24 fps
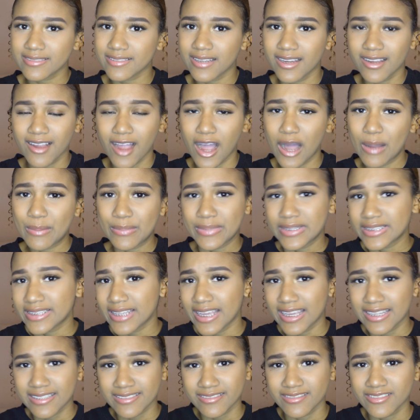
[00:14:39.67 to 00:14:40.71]
a comment,
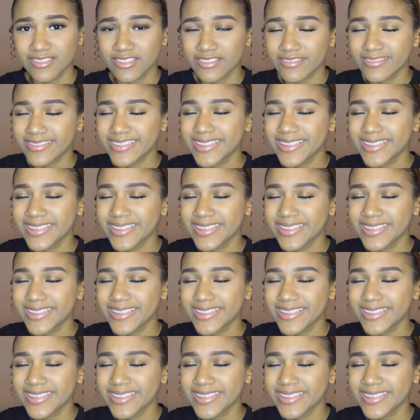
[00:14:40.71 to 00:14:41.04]
and